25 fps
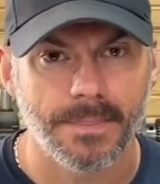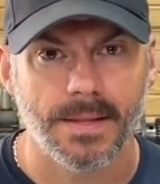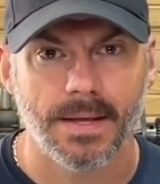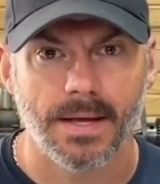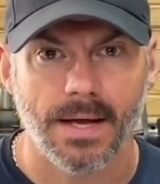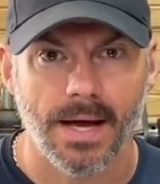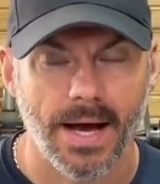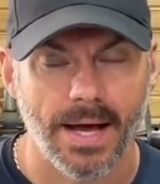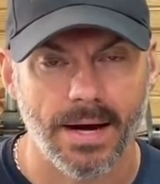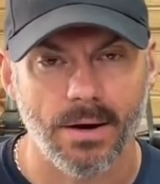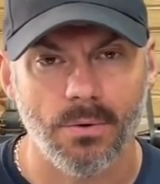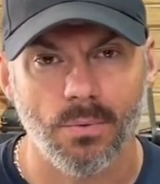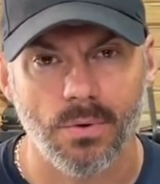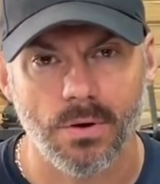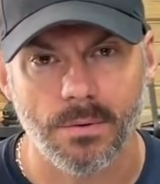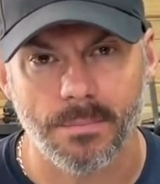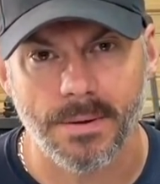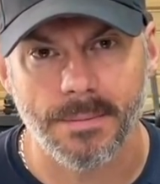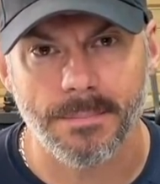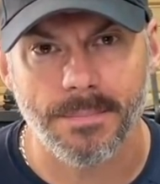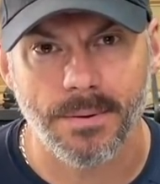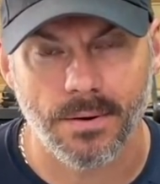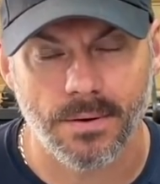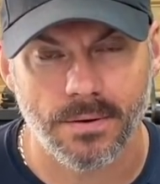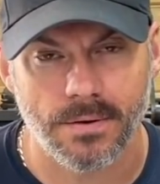I don't want to
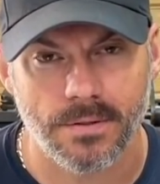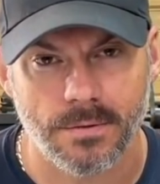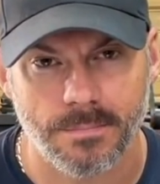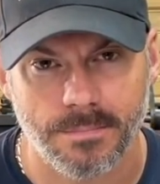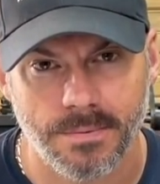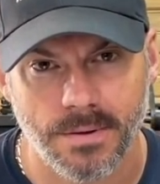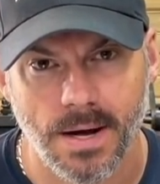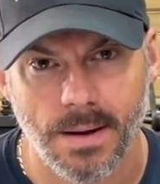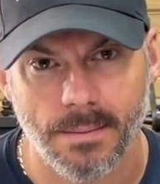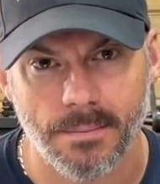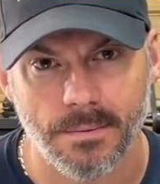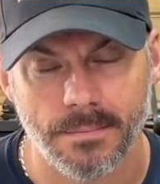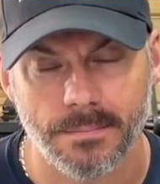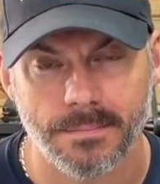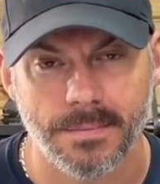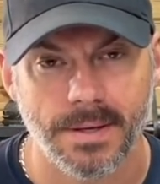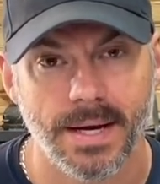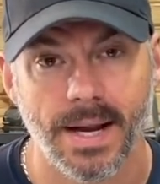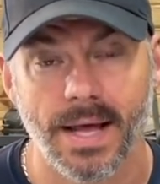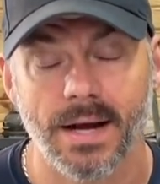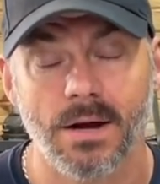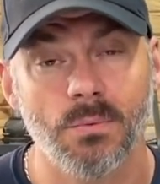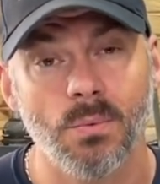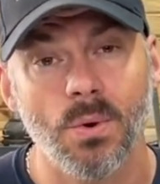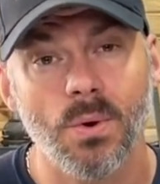be part of the problem. And I
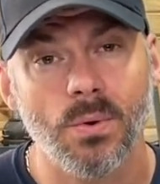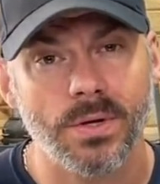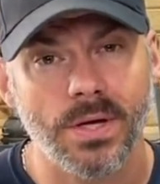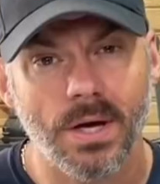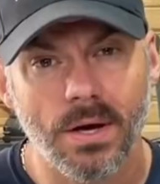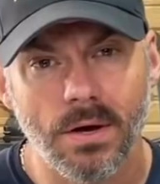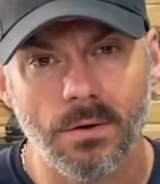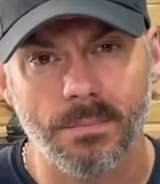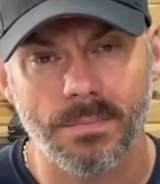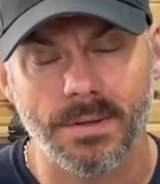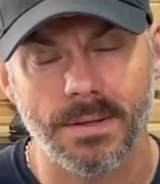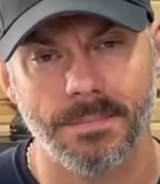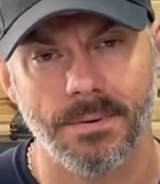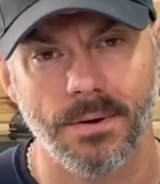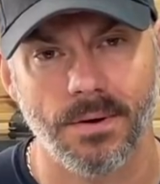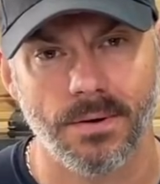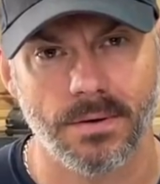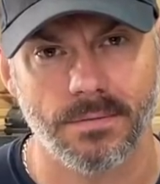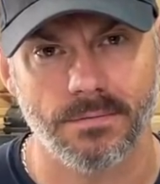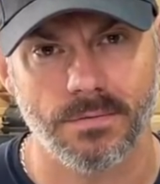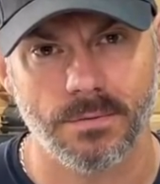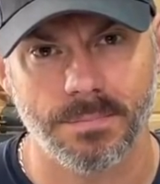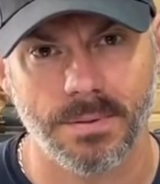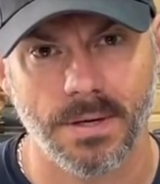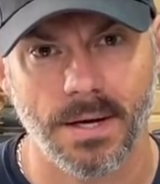don't want y'all to be part of
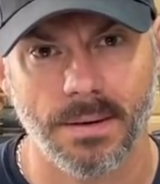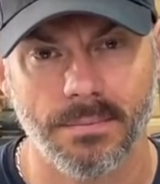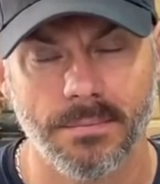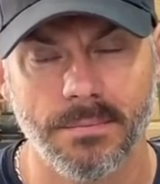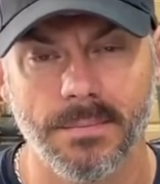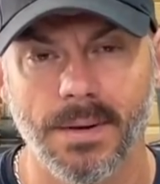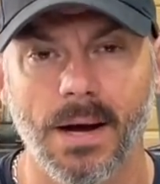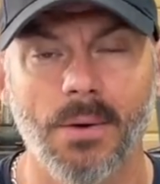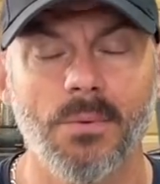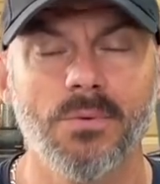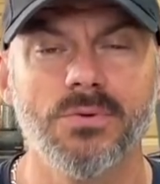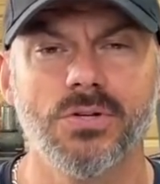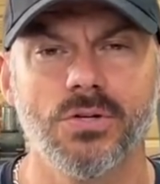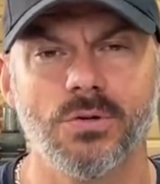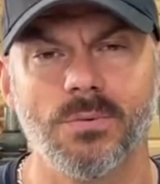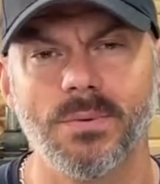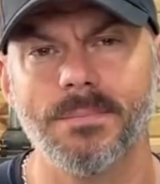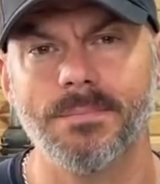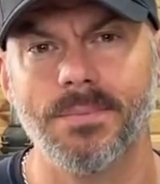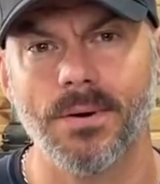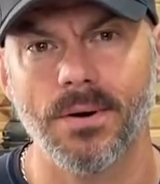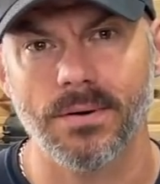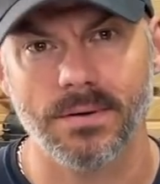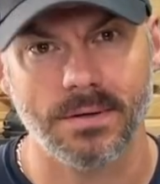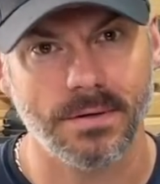the problem. I want you to be
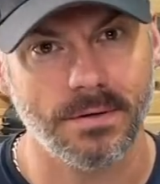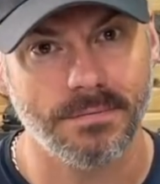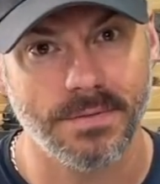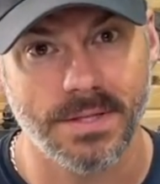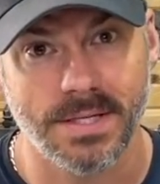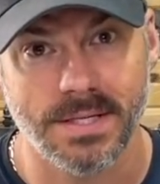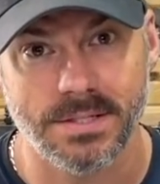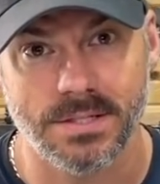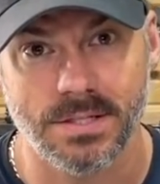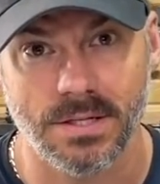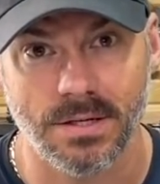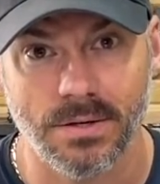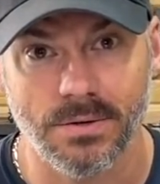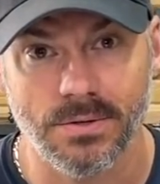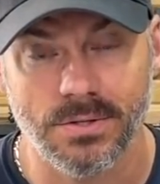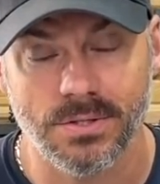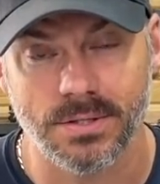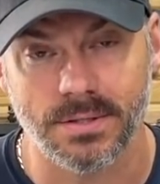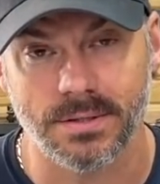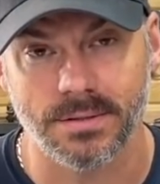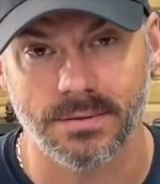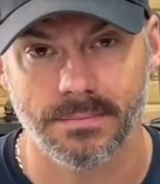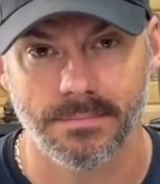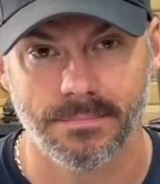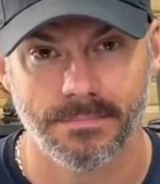part of the
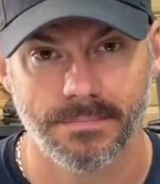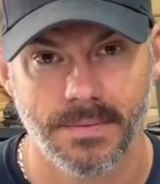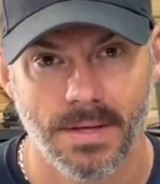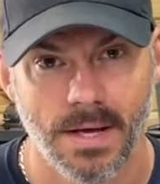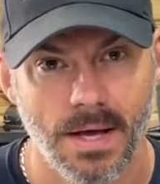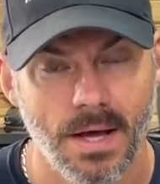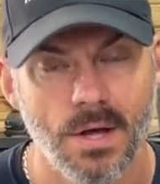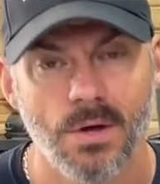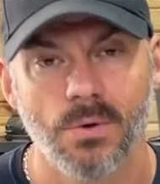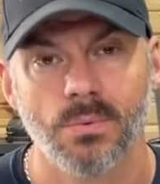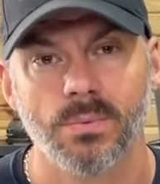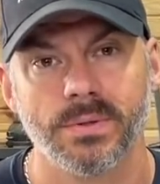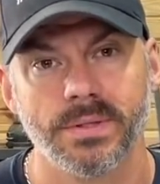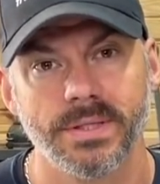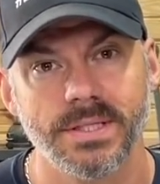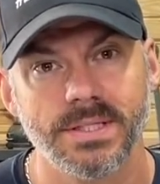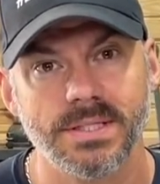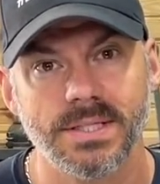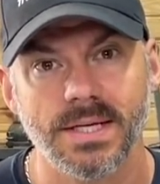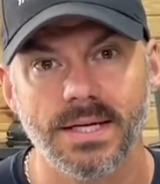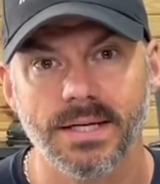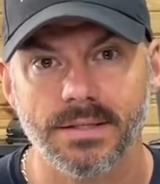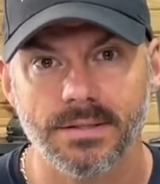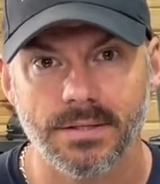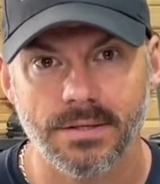solution when this
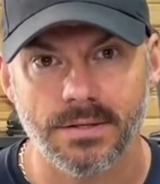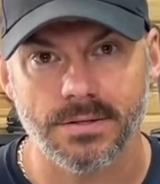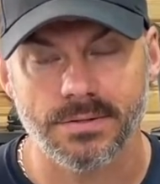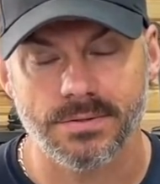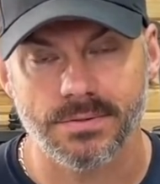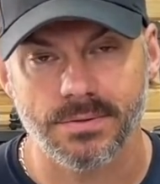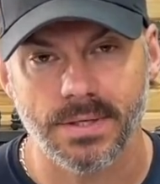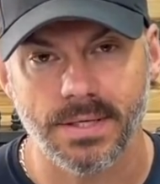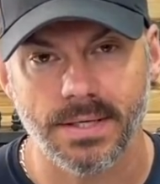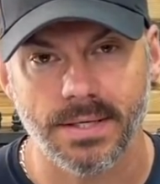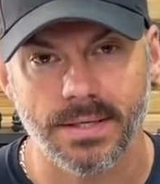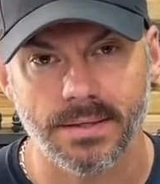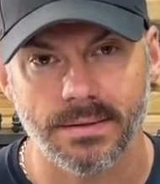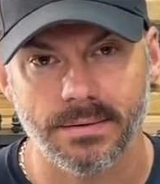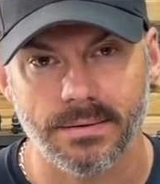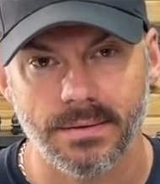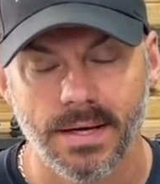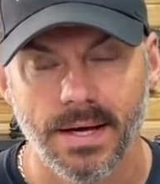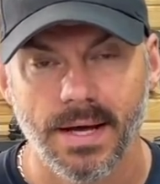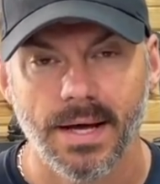thing turns around.